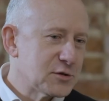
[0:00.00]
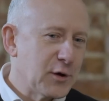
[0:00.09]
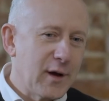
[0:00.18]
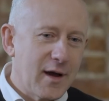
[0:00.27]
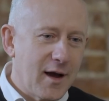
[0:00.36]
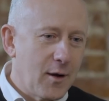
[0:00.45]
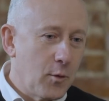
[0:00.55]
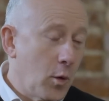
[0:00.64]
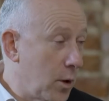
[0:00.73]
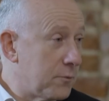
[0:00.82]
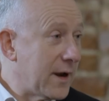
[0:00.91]
So
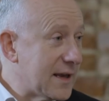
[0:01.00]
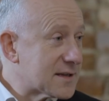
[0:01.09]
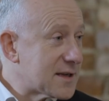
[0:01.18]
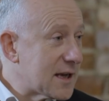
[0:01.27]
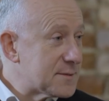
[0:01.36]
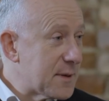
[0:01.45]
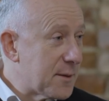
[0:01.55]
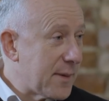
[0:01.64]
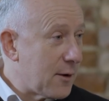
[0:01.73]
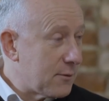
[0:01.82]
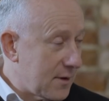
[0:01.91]
what really excites me
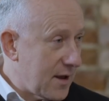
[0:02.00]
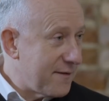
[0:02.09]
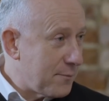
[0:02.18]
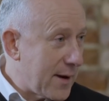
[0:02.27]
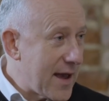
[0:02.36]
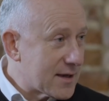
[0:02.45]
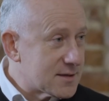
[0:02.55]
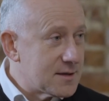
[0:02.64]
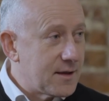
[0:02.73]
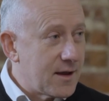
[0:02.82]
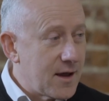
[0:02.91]
about FYX
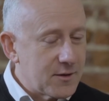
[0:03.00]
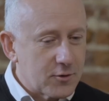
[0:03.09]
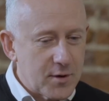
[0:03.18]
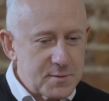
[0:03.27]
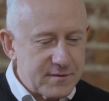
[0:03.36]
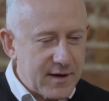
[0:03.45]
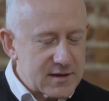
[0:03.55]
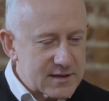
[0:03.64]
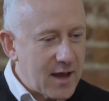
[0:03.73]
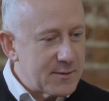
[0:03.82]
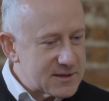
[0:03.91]
and the CryptoFights
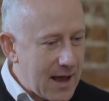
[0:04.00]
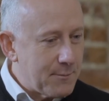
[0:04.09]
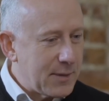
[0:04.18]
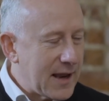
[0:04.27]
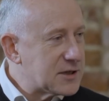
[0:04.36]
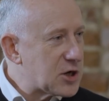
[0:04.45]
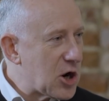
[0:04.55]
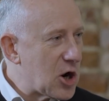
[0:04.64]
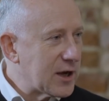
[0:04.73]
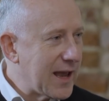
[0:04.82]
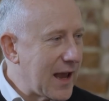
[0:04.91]
game is that
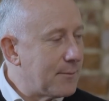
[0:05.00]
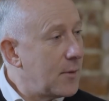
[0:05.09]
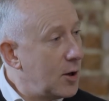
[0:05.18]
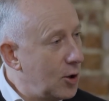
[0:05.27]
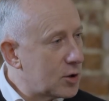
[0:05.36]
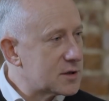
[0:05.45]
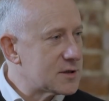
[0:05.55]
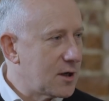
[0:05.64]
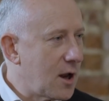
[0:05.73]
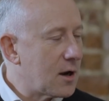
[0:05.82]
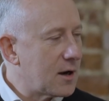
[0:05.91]
play-to-earn game looks a
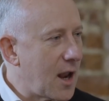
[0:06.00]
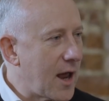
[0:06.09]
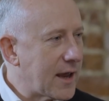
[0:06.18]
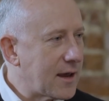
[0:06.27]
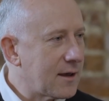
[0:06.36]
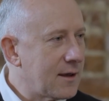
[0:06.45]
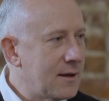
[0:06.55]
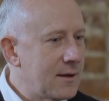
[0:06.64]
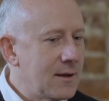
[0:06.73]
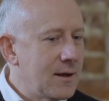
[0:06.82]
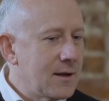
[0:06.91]
lot like
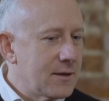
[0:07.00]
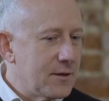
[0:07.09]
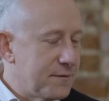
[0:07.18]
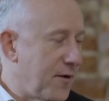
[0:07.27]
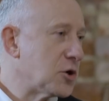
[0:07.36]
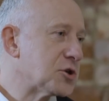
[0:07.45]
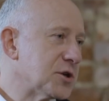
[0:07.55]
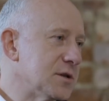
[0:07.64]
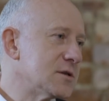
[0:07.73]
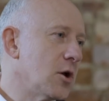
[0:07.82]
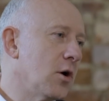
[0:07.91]
the
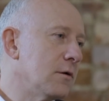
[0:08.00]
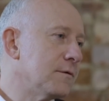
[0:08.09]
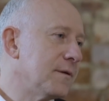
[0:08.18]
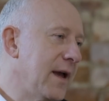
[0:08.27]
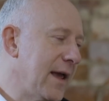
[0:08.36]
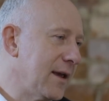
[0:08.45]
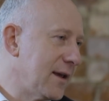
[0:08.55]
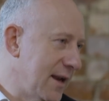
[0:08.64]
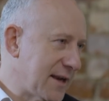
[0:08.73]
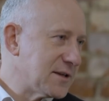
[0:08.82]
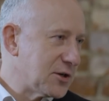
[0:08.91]
functions of a
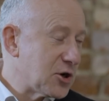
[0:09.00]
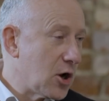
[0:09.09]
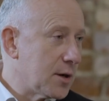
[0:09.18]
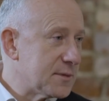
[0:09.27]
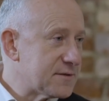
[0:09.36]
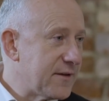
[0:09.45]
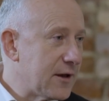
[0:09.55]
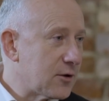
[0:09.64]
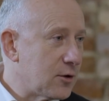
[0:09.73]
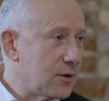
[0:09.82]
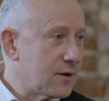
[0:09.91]
connected autonomous
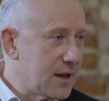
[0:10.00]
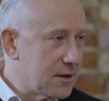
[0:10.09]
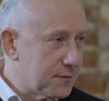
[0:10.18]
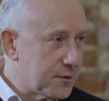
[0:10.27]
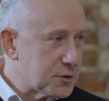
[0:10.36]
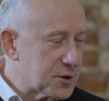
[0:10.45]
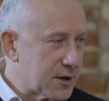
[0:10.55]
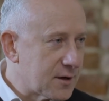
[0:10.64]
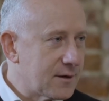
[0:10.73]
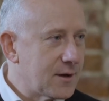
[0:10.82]
vehicle in the future.